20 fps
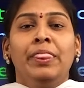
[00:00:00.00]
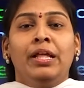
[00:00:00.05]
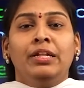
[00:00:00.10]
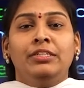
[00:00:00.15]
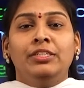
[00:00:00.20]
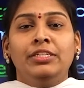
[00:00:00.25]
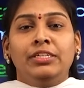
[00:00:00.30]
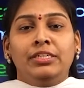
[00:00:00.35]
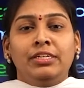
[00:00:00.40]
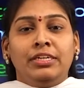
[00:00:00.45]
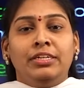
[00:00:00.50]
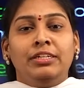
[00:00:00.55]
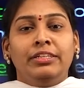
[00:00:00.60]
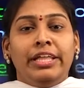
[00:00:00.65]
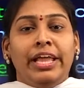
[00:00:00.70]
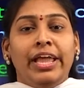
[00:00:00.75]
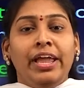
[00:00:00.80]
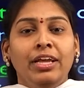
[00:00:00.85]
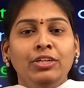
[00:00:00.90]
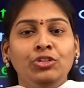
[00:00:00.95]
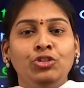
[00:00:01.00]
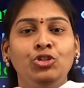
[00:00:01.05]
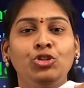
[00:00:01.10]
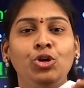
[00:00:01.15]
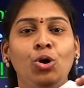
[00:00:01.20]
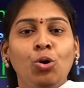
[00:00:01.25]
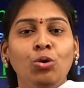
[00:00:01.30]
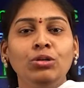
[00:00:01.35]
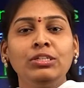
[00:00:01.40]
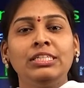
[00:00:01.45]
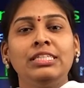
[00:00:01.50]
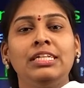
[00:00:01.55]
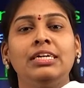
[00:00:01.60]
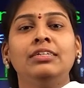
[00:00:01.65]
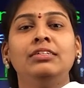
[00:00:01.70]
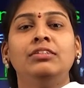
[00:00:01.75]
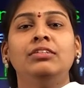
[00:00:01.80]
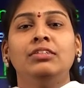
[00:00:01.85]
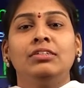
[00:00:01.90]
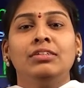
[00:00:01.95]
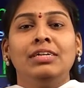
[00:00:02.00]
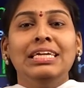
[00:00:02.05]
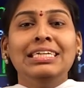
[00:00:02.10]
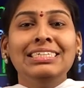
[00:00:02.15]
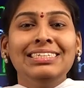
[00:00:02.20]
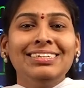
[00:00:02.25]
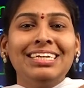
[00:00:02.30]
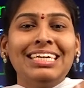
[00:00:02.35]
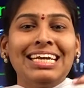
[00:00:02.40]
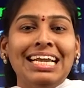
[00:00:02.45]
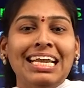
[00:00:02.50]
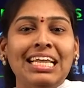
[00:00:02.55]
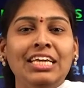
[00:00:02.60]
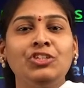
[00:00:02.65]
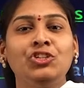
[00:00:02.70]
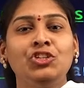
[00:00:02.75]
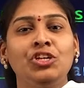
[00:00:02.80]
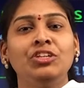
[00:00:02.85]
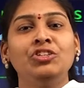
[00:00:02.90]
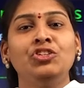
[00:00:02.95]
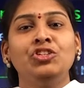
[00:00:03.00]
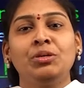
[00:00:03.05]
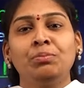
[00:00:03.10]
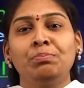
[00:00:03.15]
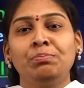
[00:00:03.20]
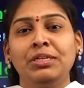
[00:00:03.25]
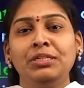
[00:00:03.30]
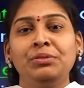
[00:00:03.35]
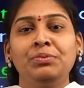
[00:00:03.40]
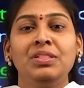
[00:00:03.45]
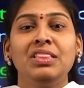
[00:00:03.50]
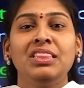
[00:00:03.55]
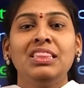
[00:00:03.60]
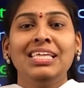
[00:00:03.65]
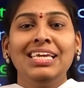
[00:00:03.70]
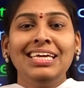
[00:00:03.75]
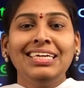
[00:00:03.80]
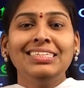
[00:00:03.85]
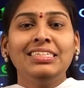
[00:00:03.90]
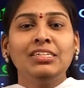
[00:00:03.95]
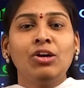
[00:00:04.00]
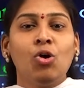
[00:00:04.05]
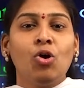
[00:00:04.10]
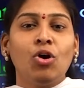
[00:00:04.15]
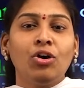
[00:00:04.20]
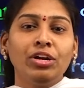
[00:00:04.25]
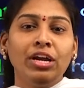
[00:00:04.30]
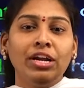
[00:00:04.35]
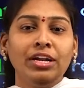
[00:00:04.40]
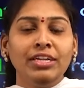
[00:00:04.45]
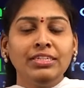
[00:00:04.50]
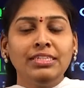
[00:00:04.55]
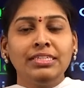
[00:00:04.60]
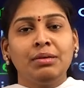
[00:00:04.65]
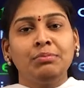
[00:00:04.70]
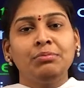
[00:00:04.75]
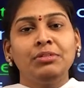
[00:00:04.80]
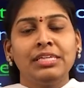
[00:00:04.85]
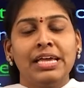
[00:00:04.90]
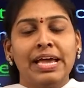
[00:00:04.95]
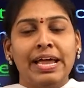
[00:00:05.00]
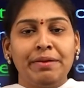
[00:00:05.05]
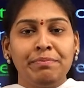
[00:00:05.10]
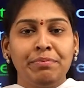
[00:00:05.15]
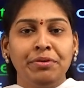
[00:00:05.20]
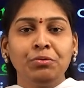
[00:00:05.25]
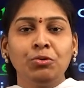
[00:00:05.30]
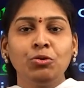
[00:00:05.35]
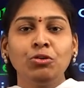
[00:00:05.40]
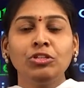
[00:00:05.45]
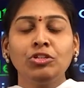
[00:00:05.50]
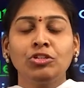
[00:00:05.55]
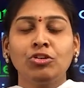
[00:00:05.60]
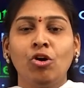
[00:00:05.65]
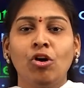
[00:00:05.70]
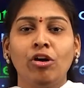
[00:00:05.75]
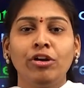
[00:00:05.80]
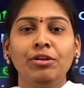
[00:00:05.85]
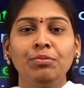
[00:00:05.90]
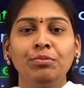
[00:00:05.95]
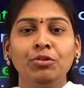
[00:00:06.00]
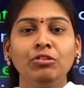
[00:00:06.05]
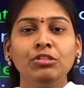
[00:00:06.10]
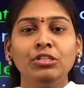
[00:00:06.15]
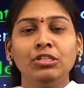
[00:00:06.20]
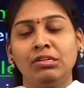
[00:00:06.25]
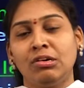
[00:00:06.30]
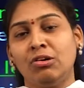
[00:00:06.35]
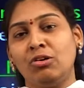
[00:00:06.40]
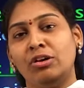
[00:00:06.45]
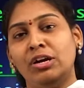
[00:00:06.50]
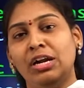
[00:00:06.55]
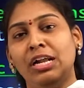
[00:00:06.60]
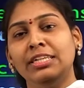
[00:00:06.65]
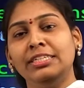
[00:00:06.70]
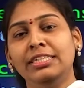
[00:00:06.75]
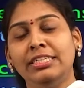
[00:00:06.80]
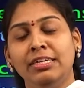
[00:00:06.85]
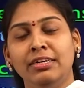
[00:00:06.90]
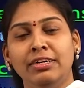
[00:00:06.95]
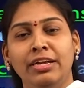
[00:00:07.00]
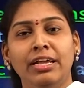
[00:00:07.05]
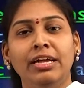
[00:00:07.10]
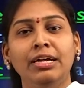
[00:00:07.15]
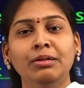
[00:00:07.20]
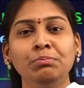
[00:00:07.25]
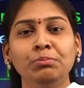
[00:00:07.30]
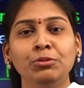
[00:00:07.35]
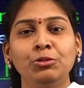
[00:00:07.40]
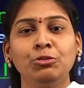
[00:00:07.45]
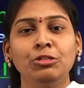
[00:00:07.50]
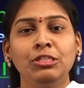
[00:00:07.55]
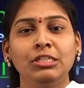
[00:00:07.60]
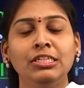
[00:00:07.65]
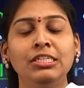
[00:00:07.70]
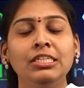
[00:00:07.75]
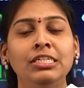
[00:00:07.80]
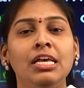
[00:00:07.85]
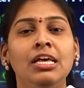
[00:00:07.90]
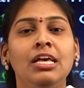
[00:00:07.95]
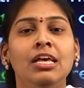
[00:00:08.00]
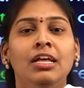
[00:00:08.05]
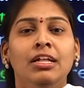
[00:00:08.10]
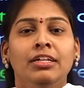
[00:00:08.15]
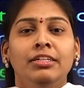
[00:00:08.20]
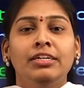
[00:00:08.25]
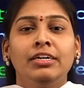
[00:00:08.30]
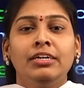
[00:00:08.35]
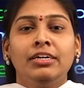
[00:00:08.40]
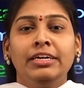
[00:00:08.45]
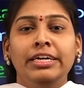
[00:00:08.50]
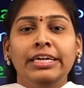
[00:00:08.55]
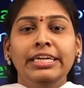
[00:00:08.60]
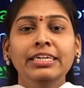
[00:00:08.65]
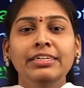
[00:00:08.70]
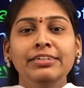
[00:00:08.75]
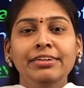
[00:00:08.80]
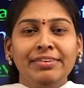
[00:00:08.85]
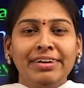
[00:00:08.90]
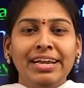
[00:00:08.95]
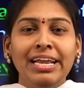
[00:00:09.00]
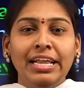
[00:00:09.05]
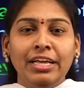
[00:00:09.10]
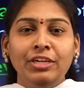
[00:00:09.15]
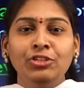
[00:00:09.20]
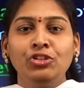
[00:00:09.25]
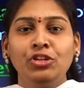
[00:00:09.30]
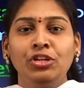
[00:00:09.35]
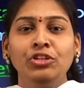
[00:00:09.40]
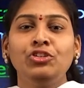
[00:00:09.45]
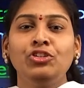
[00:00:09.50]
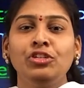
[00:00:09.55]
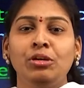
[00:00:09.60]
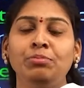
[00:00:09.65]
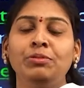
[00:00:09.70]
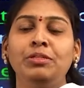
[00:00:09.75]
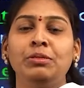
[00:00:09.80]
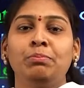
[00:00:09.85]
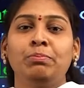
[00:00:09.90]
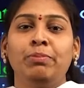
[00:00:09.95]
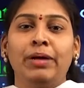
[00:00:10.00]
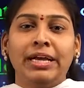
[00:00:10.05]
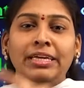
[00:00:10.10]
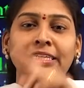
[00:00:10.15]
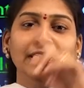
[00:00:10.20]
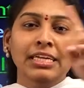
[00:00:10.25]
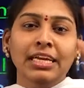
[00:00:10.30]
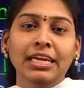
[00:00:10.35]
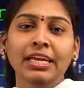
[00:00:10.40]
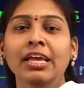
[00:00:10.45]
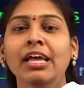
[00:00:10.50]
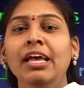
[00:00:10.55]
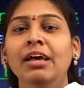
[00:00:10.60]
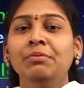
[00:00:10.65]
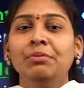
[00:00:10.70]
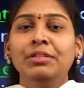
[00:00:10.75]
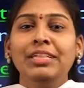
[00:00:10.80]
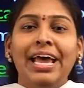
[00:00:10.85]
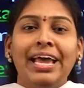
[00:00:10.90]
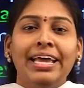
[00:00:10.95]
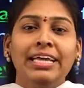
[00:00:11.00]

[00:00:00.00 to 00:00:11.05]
they shows that interrelationship between these organisms, herbivores, carnivores, or else decomposers, the interrelationships with the